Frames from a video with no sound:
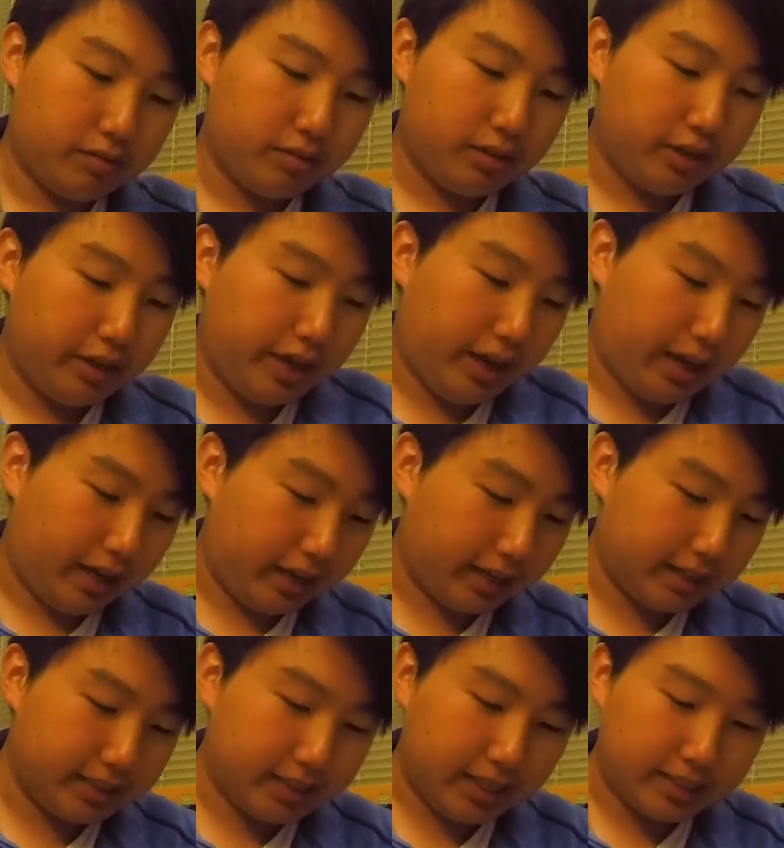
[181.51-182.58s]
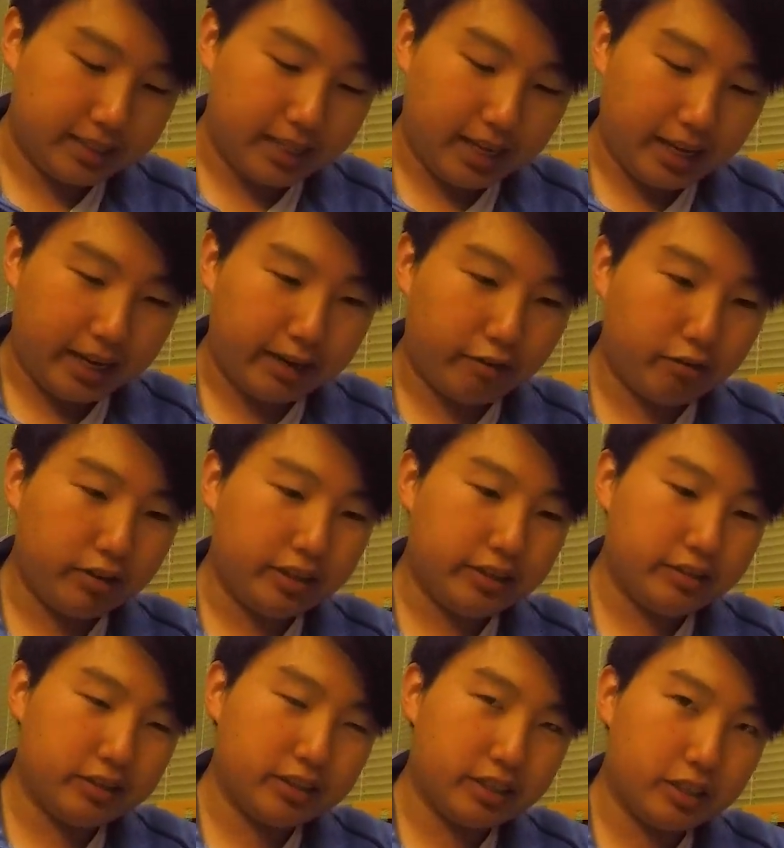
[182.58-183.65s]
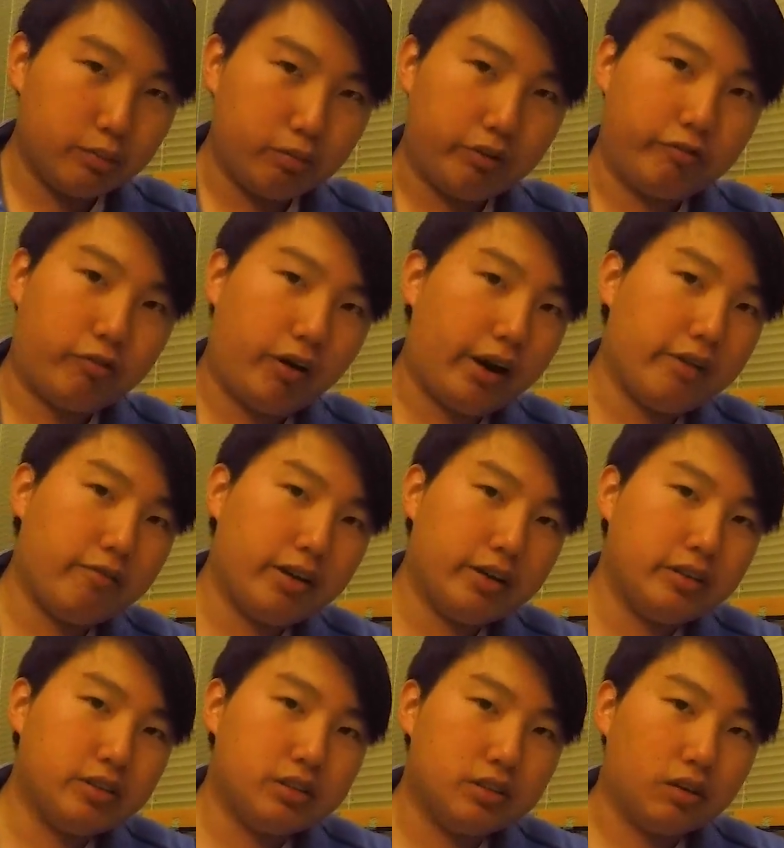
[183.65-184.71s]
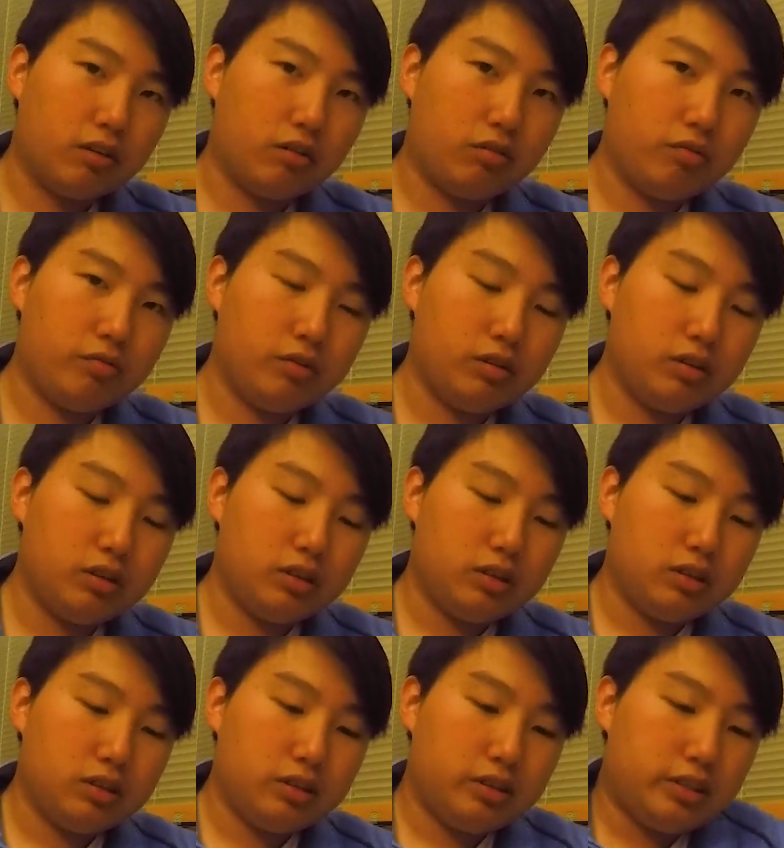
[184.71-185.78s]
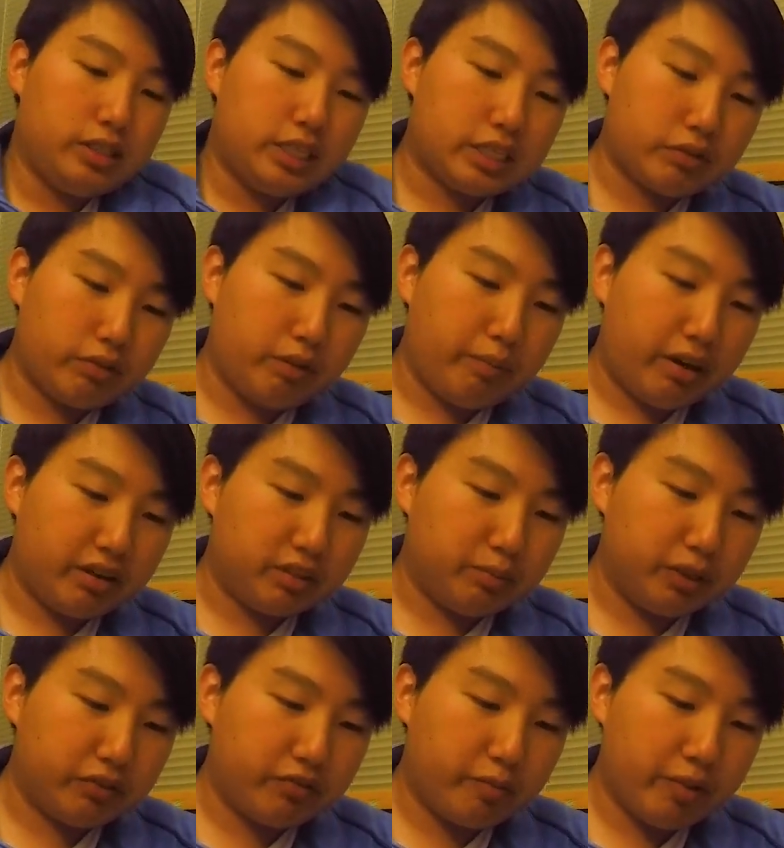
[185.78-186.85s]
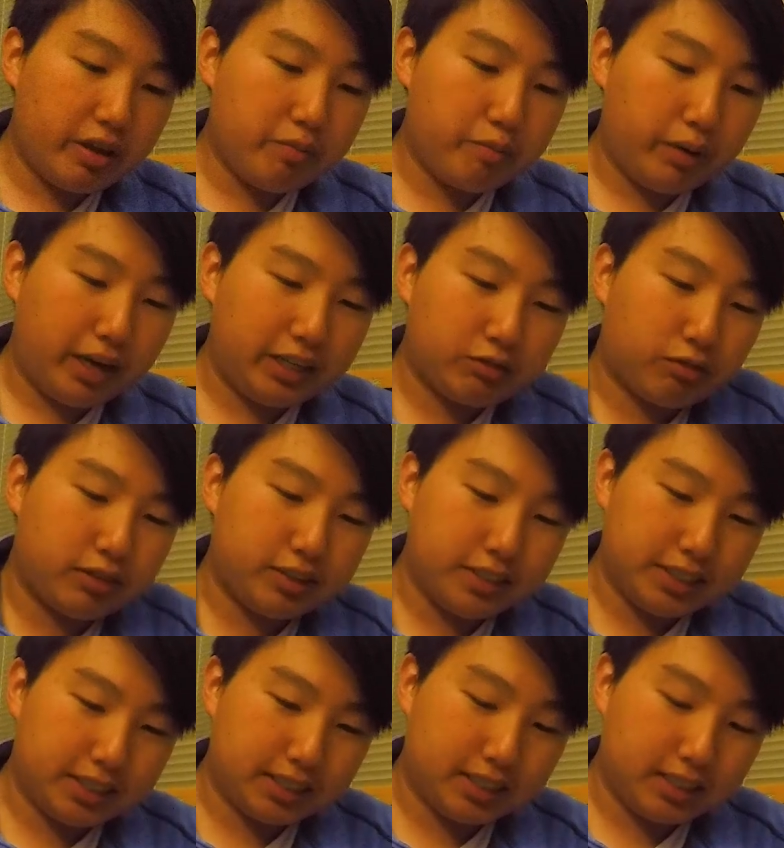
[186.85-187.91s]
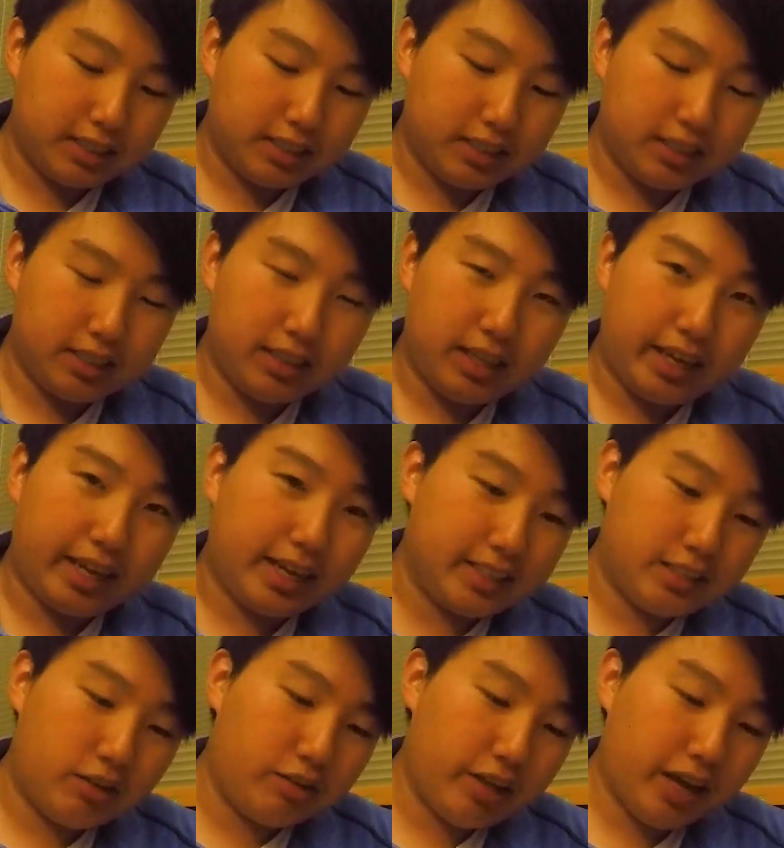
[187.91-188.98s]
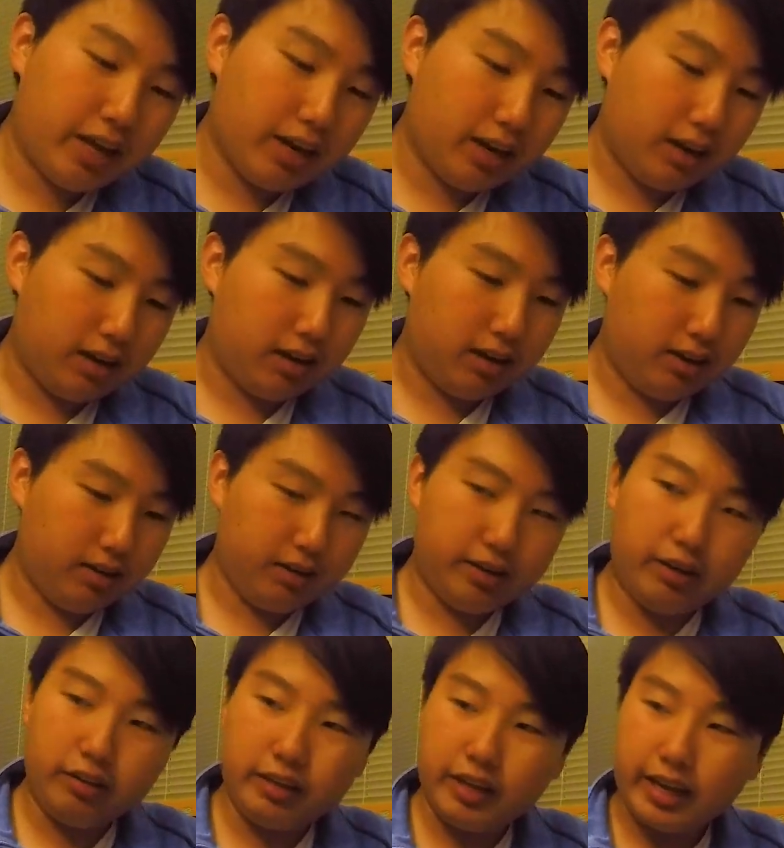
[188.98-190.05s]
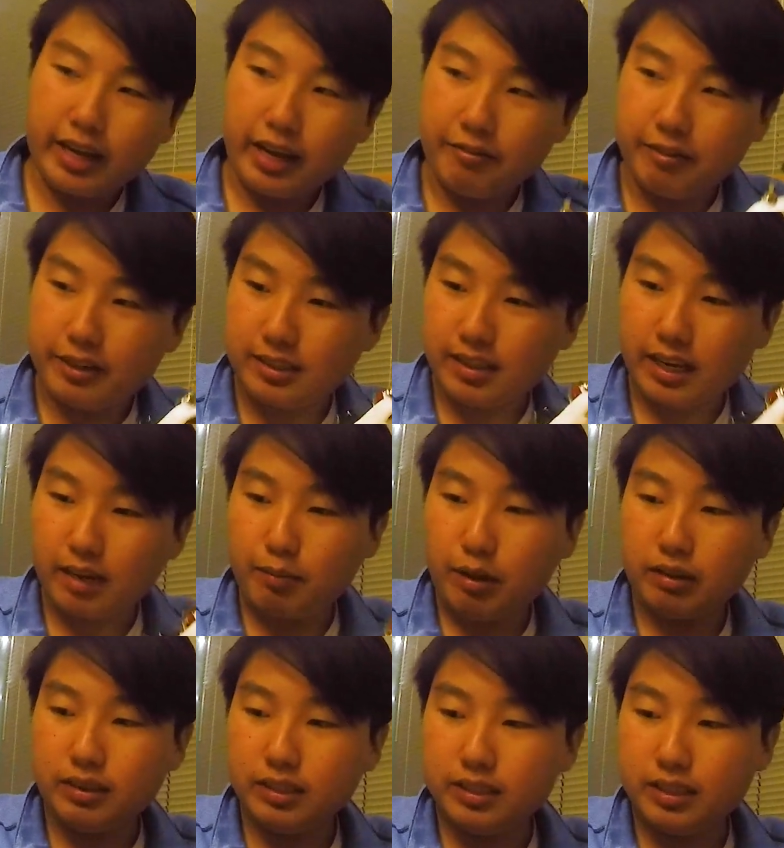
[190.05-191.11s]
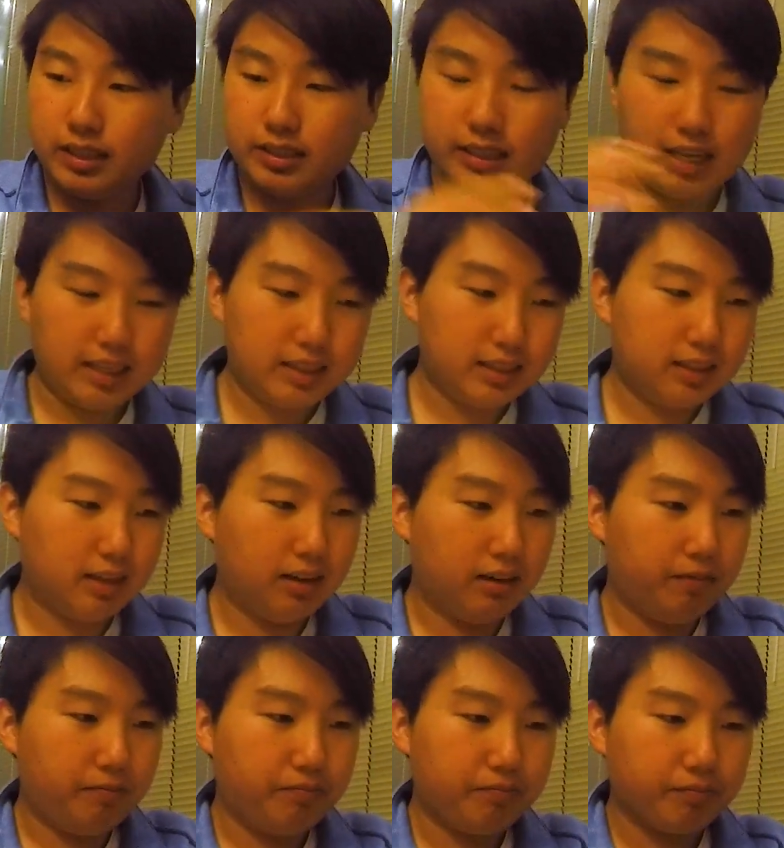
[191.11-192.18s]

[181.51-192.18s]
yeah, I guess that's that. I don't really use the 2.4 anyways, so it doesn't really matter as much for me, but I just wanted to just let you guys know that. Uh, another thing I kind of dislike about this is that the